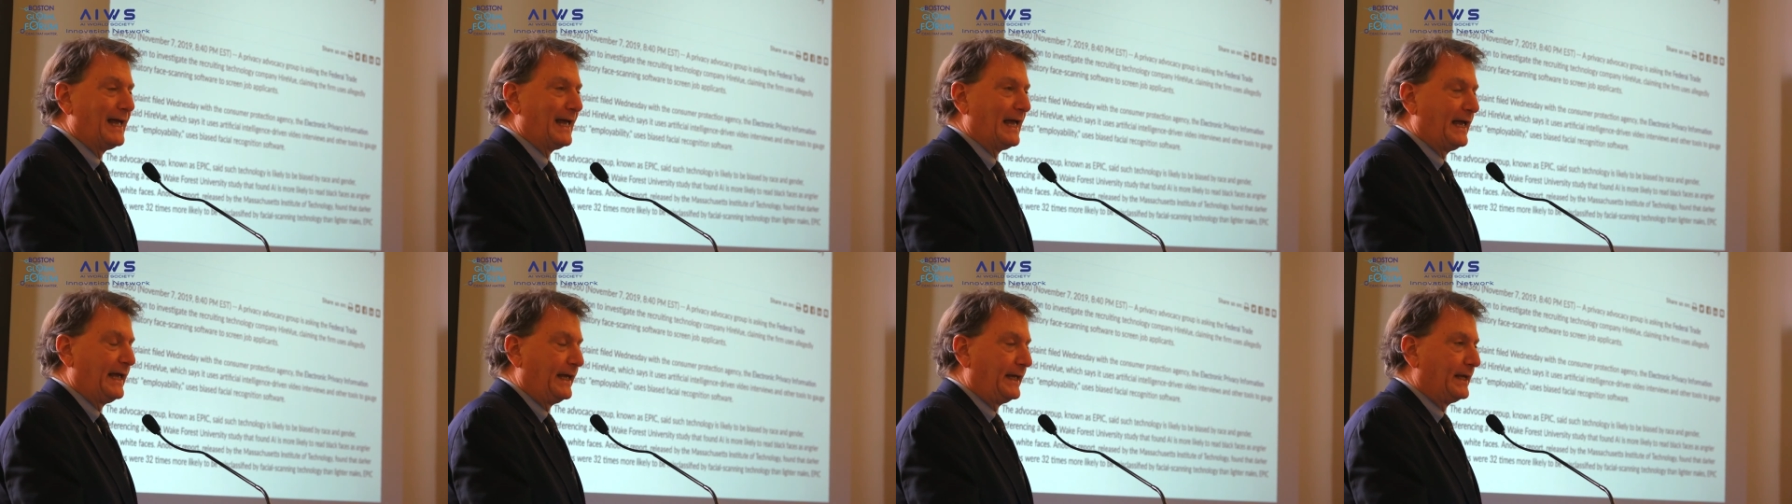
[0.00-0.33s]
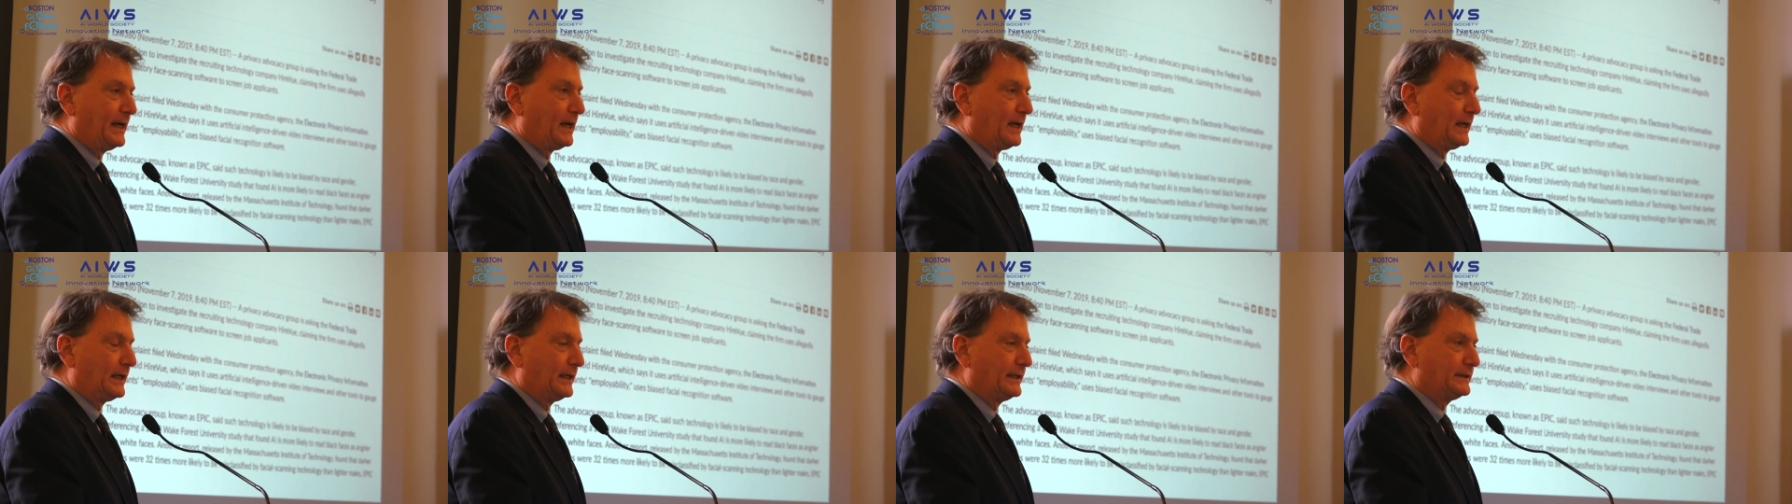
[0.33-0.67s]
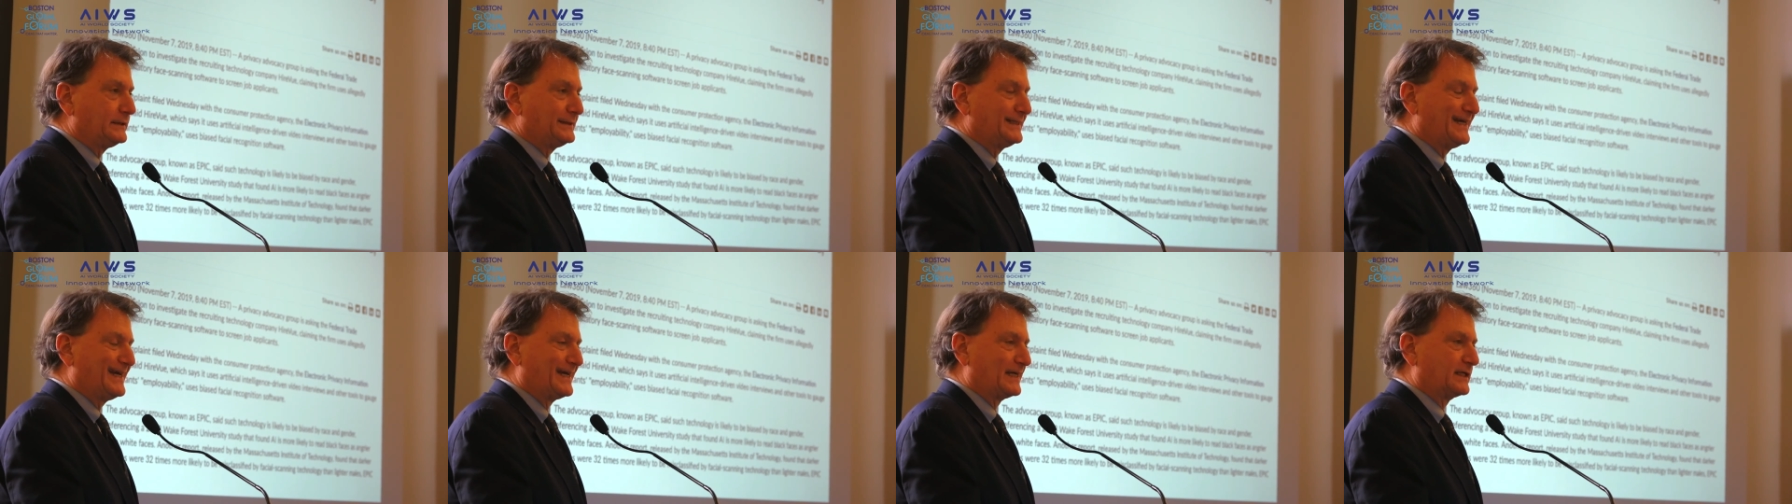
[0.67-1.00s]
AI
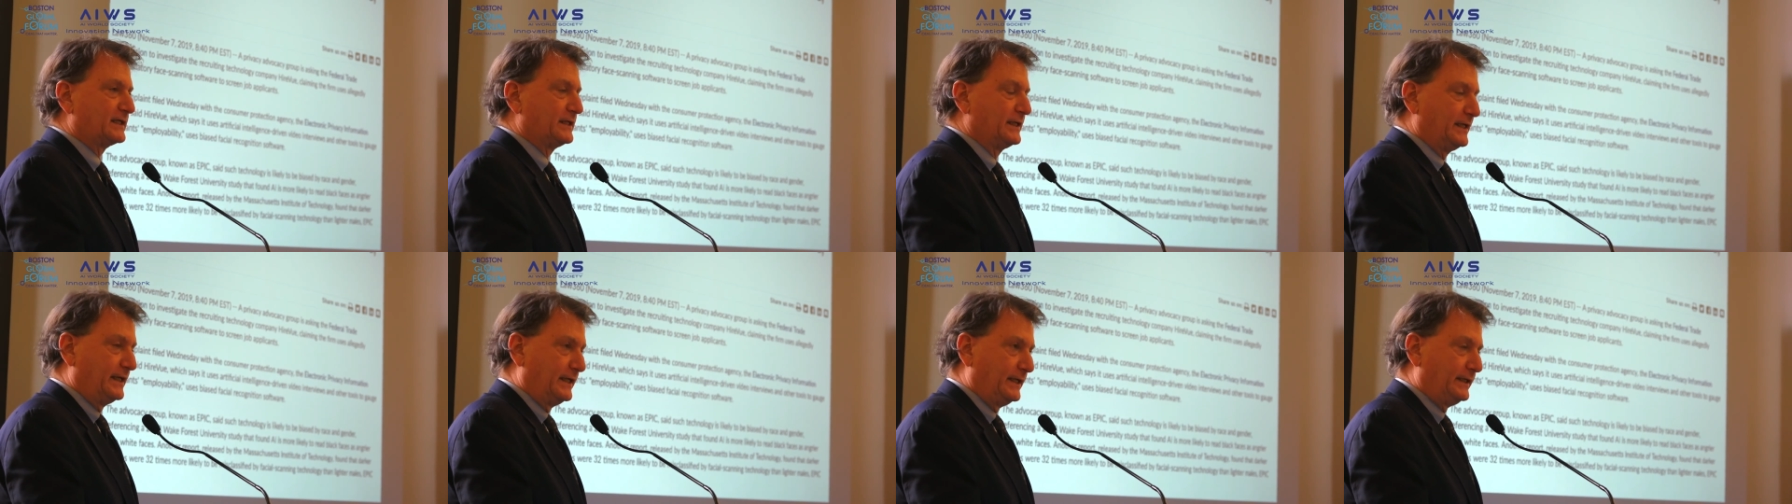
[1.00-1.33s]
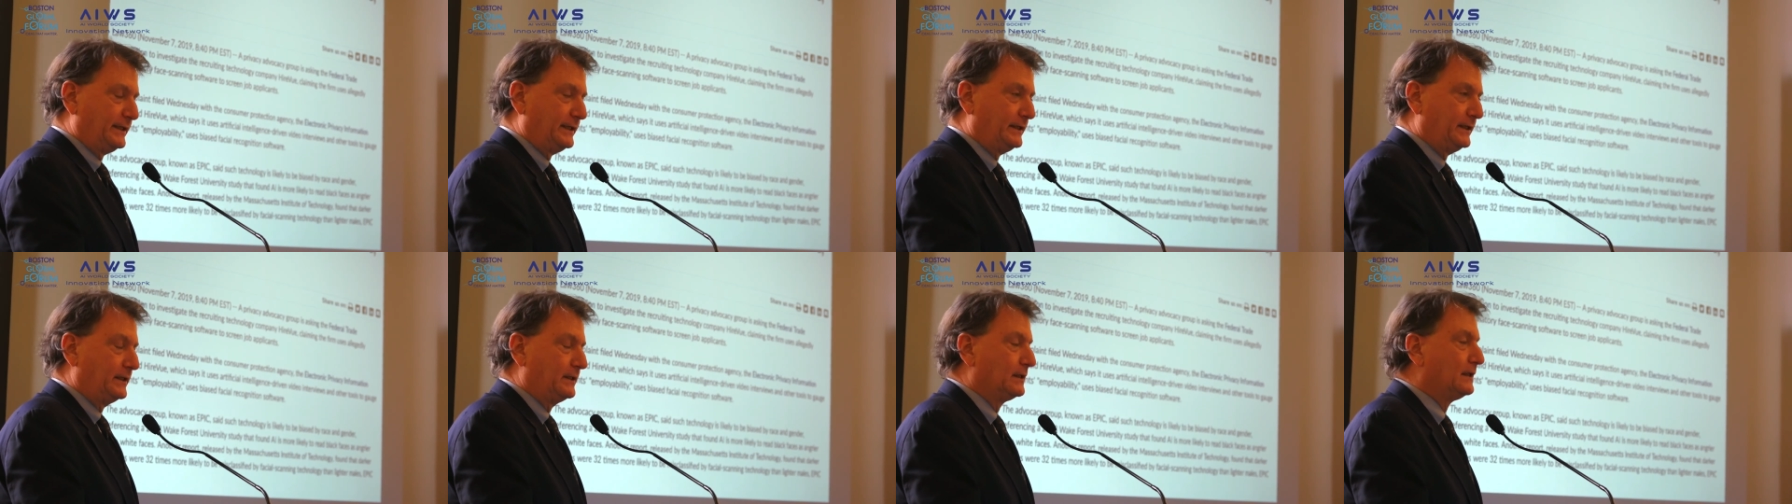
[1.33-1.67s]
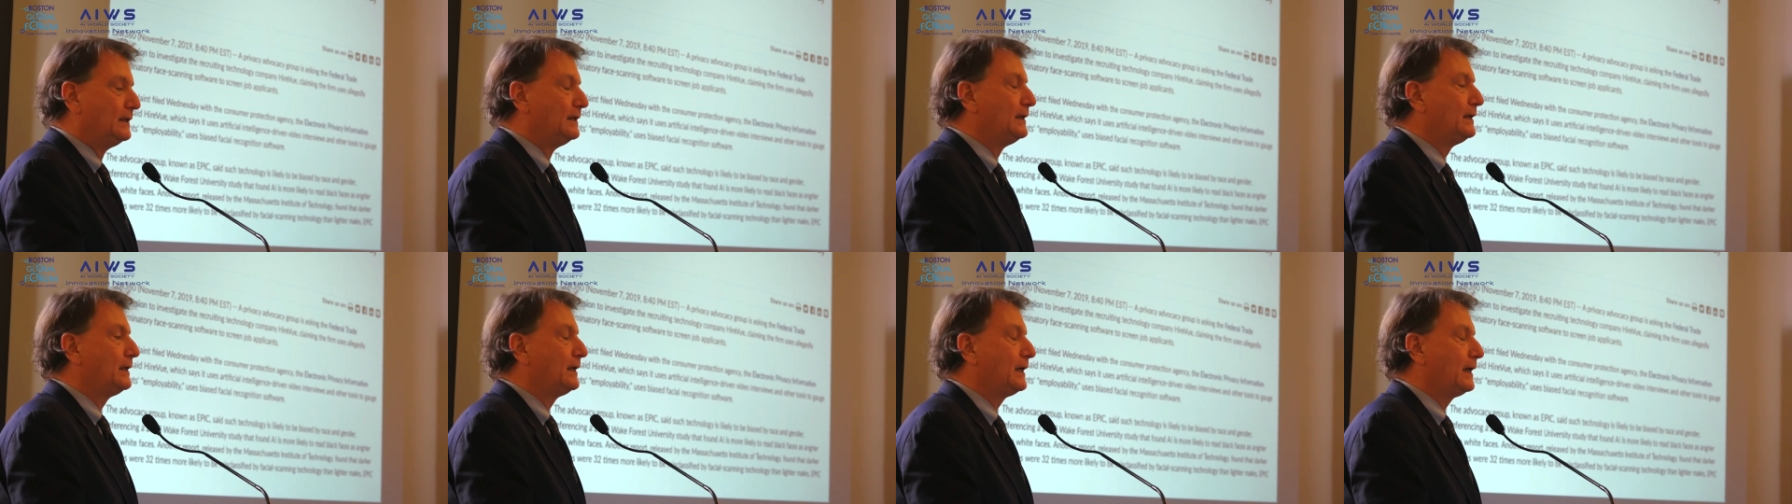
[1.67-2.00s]
technique
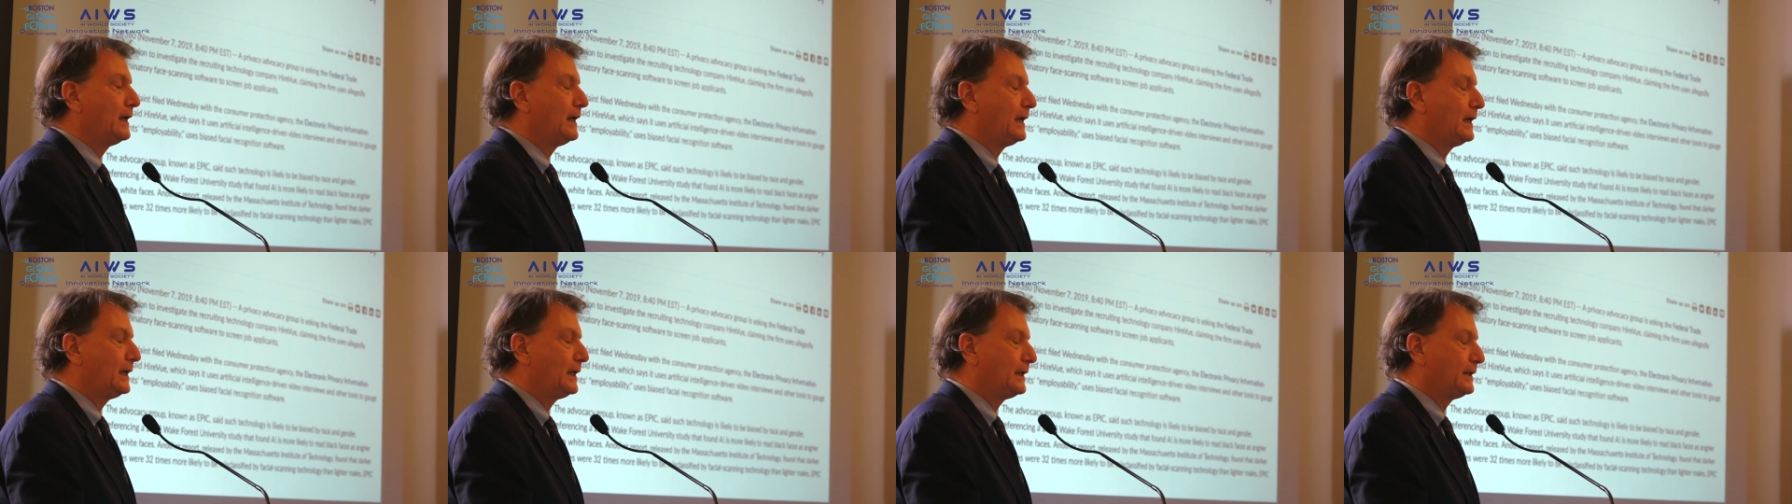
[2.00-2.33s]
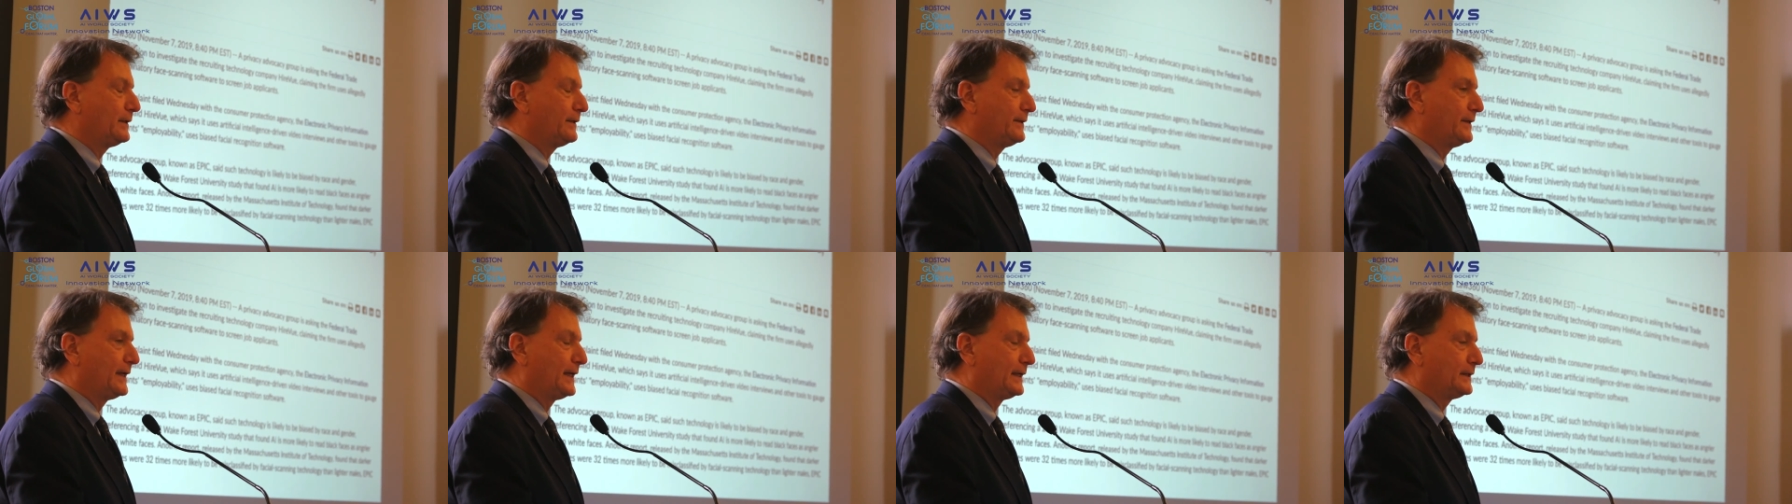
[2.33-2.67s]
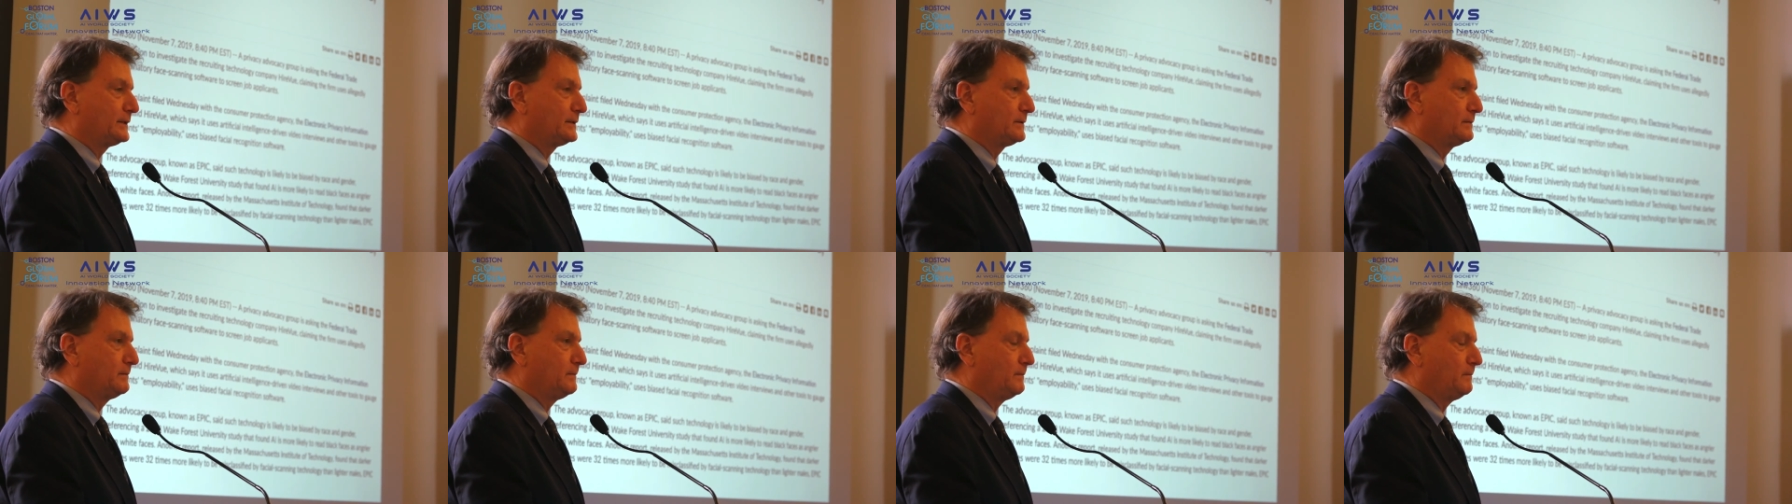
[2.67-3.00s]
uh,
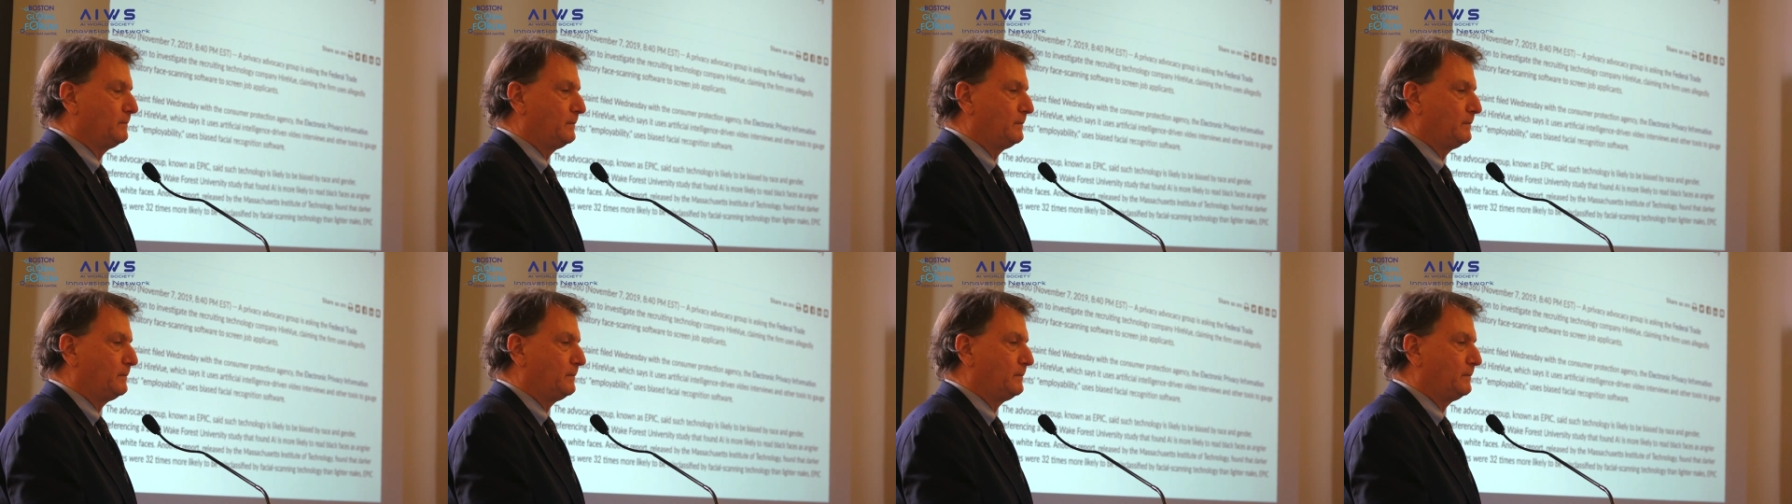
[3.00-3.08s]
that,